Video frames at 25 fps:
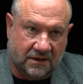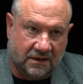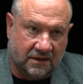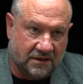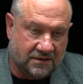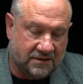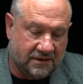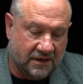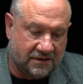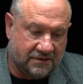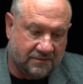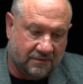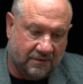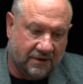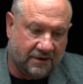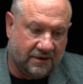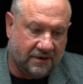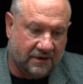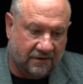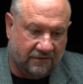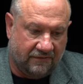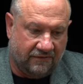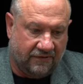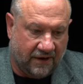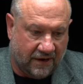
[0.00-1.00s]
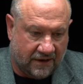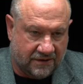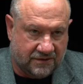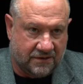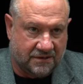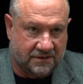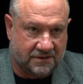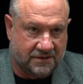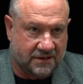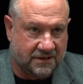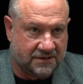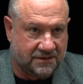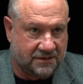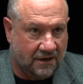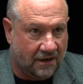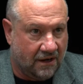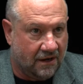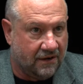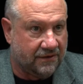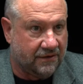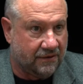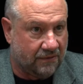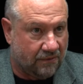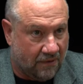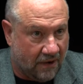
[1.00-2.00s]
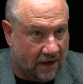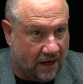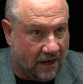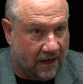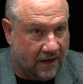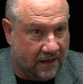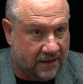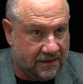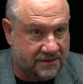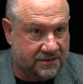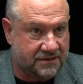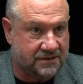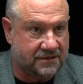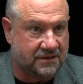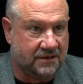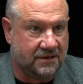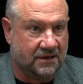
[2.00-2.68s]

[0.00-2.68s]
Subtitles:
because that's one of the infections that's on the rise.